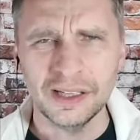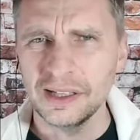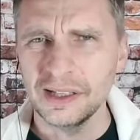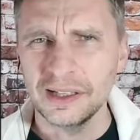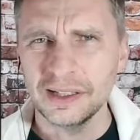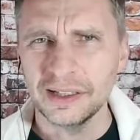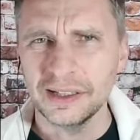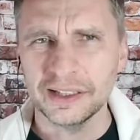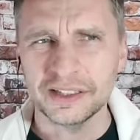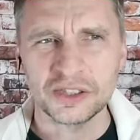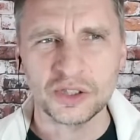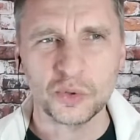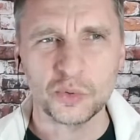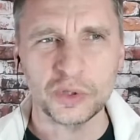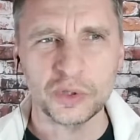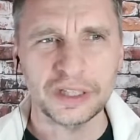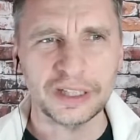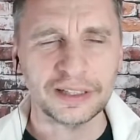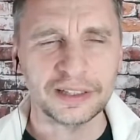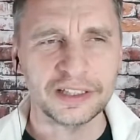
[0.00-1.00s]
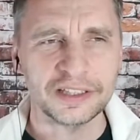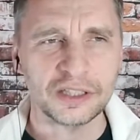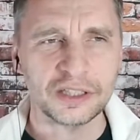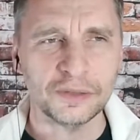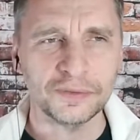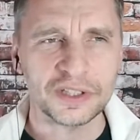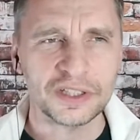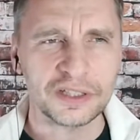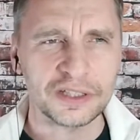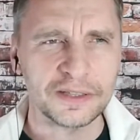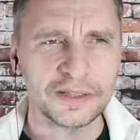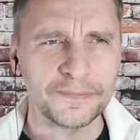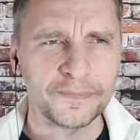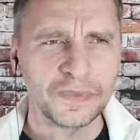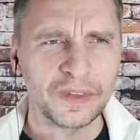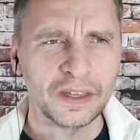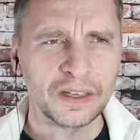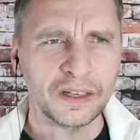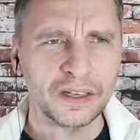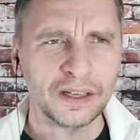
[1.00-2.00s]
It's so ridiculous, obviously.
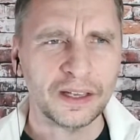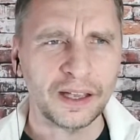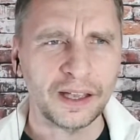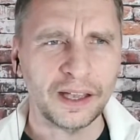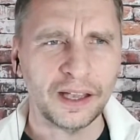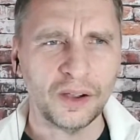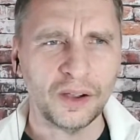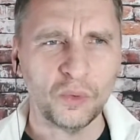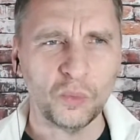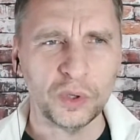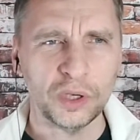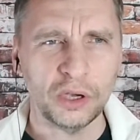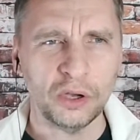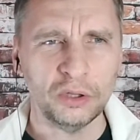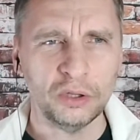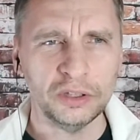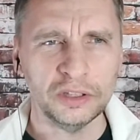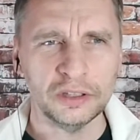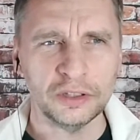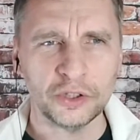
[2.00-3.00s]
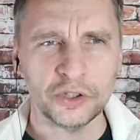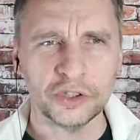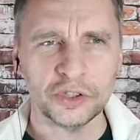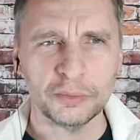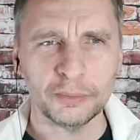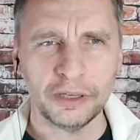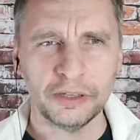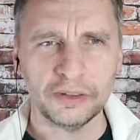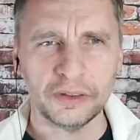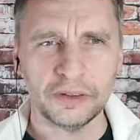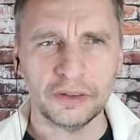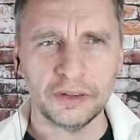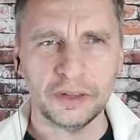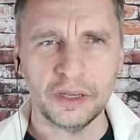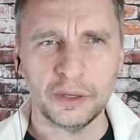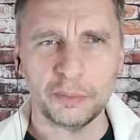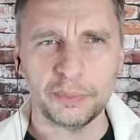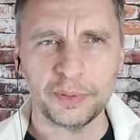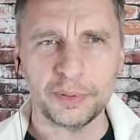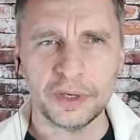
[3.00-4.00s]
We only learned about
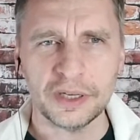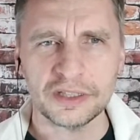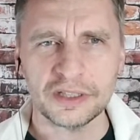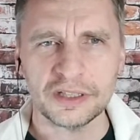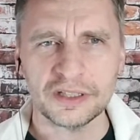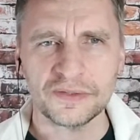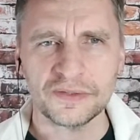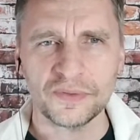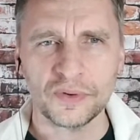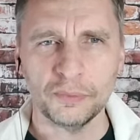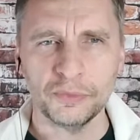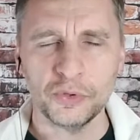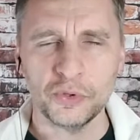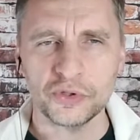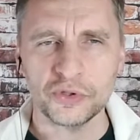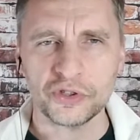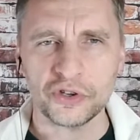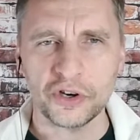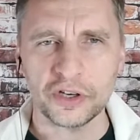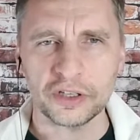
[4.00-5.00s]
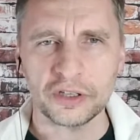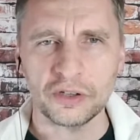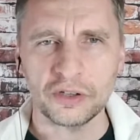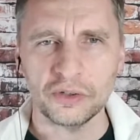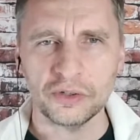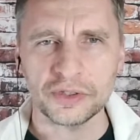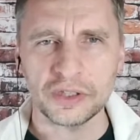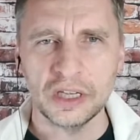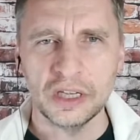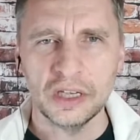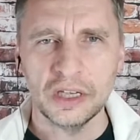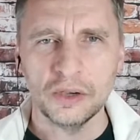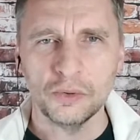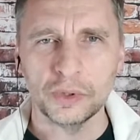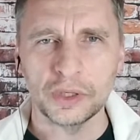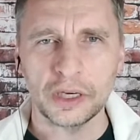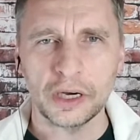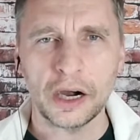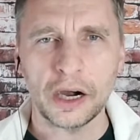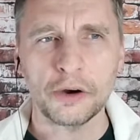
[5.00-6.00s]
their presence from news articles.
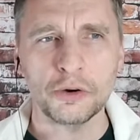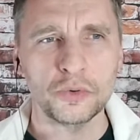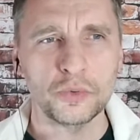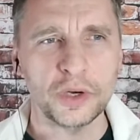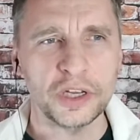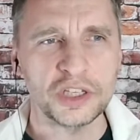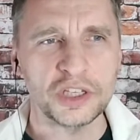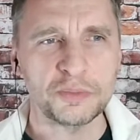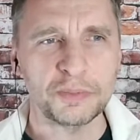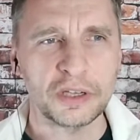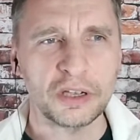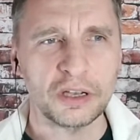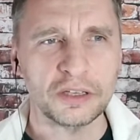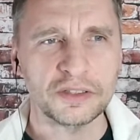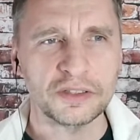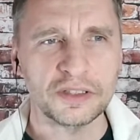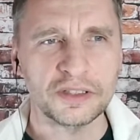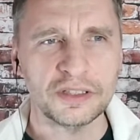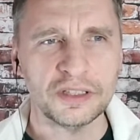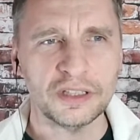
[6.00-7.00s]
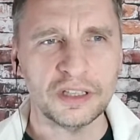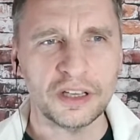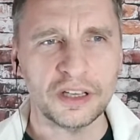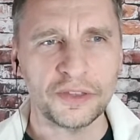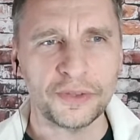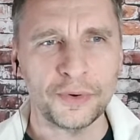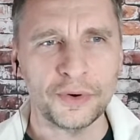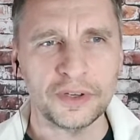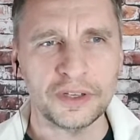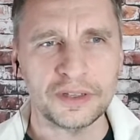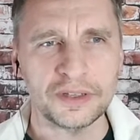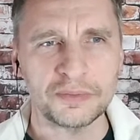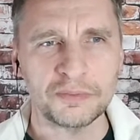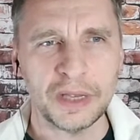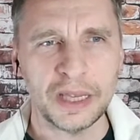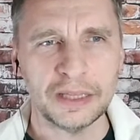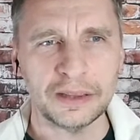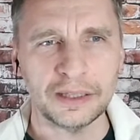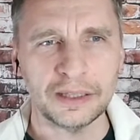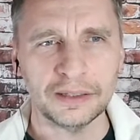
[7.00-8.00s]
We are outraged because the city authorities
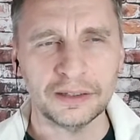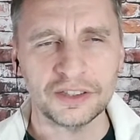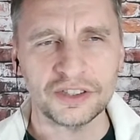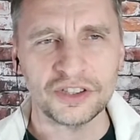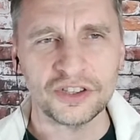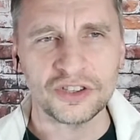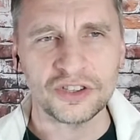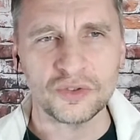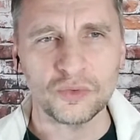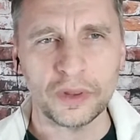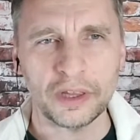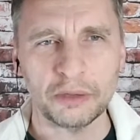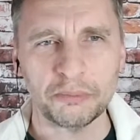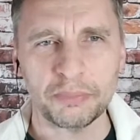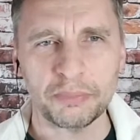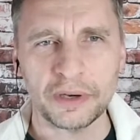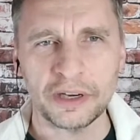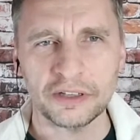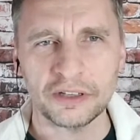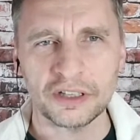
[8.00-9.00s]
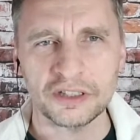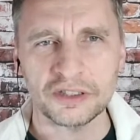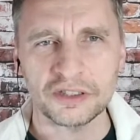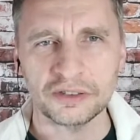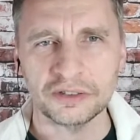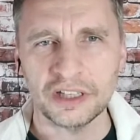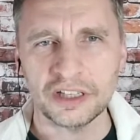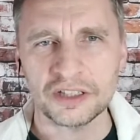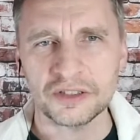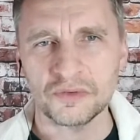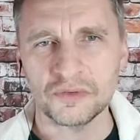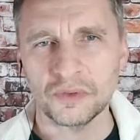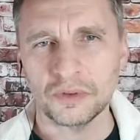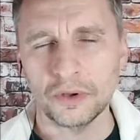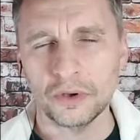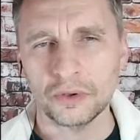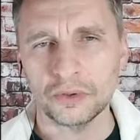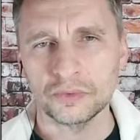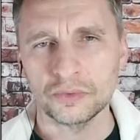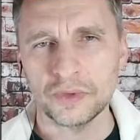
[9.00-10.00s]
made that decision without prior consultation with
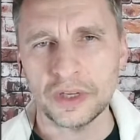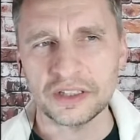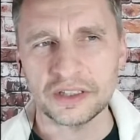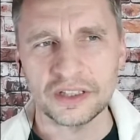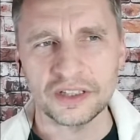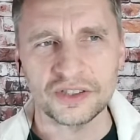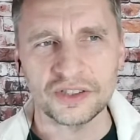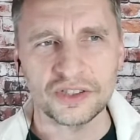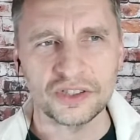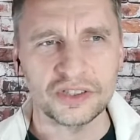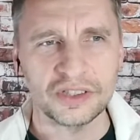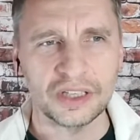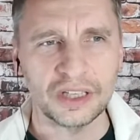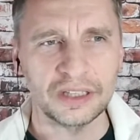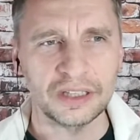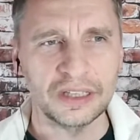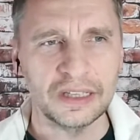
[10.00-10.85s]
local residents, she said.